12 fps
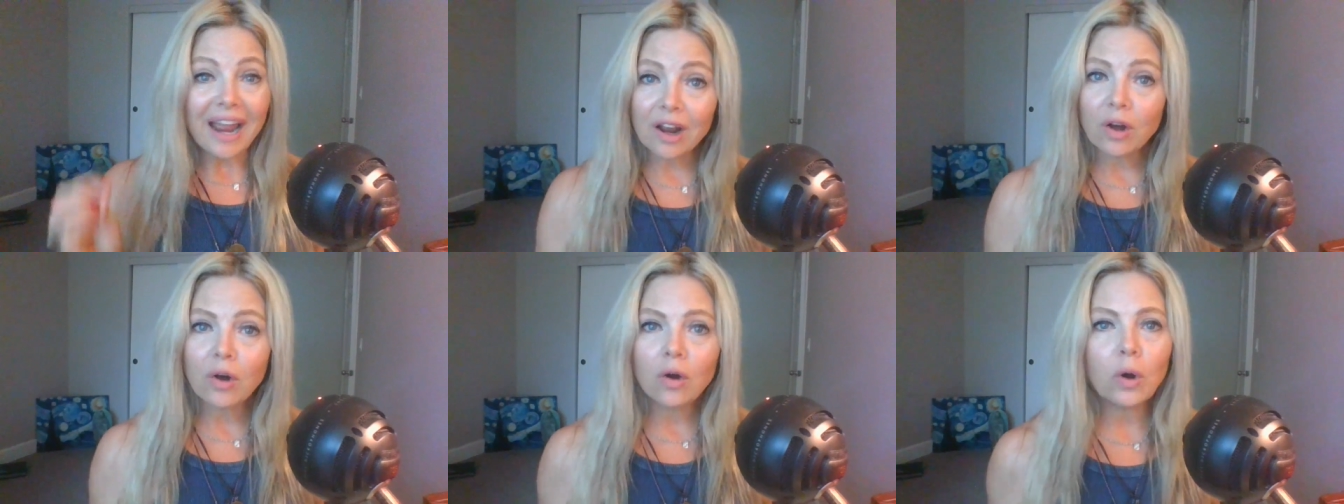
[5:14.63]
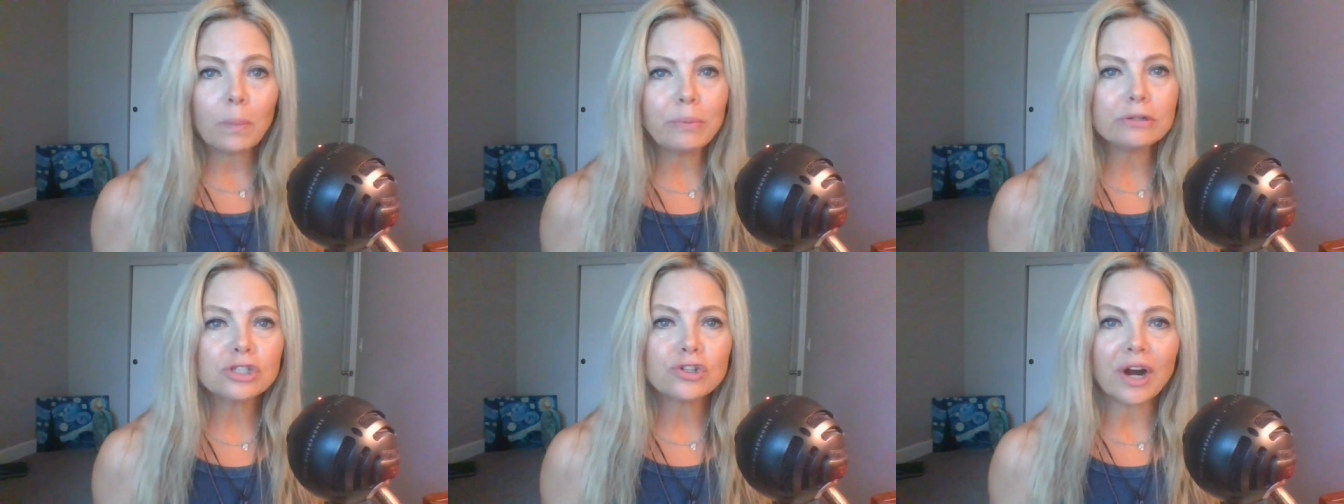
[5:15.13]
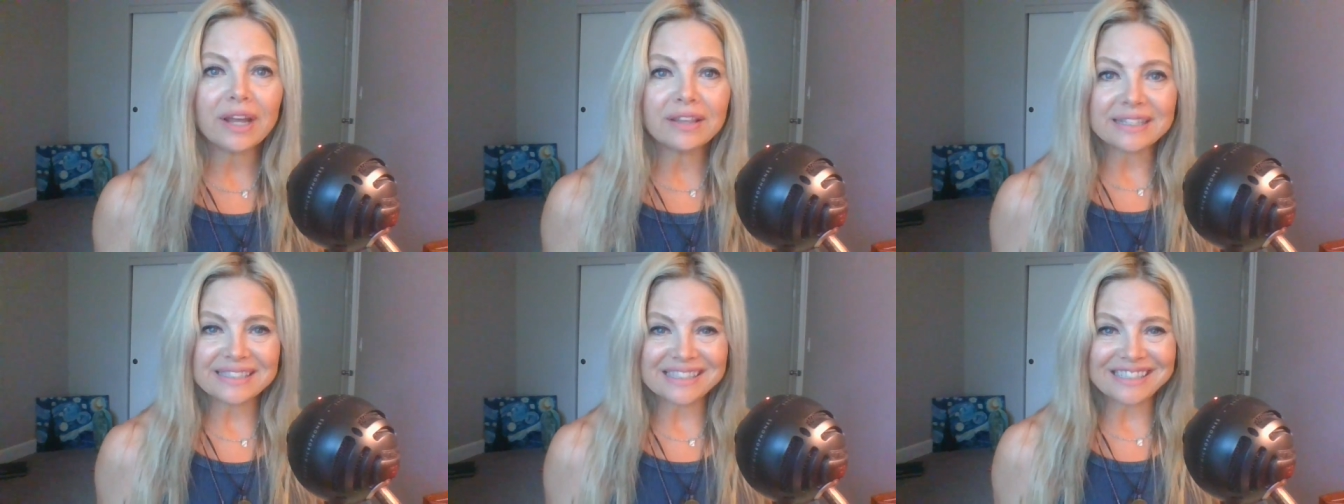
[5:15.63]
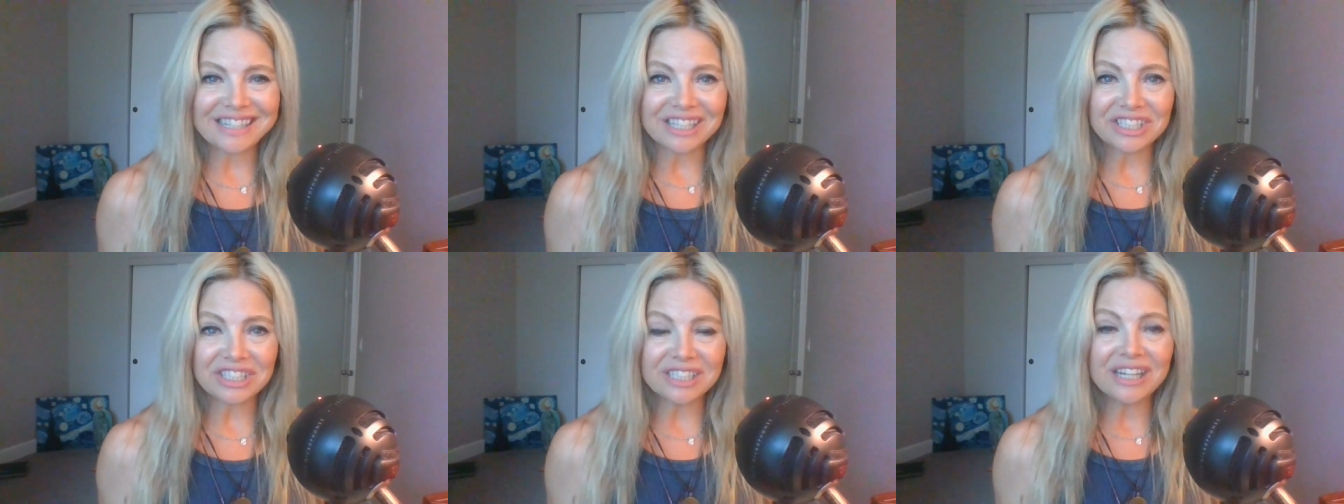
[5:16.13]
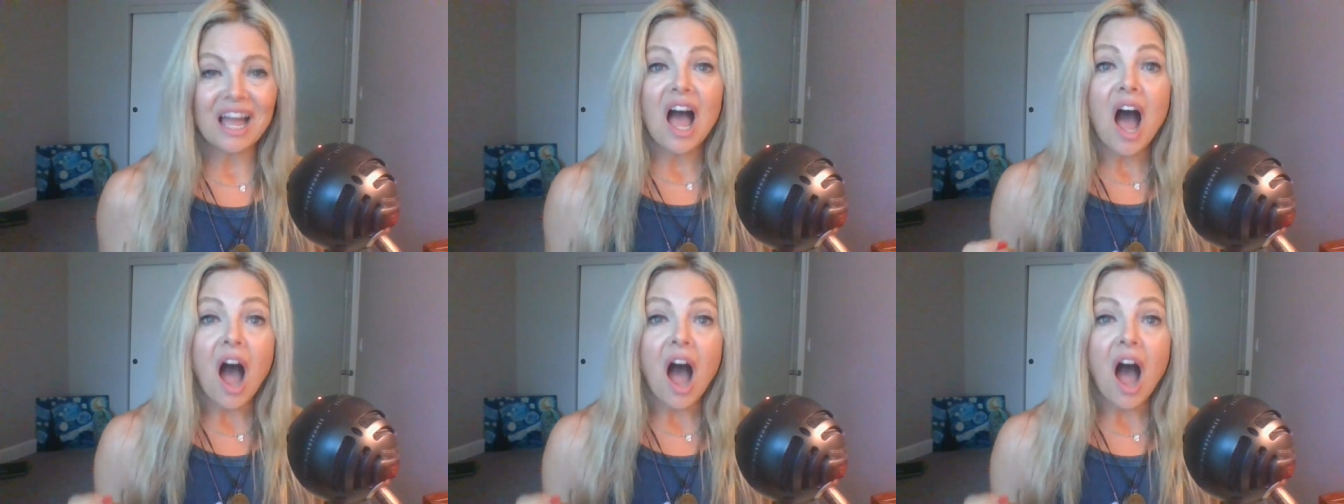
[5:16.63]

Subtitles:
I hope you try that suggestion.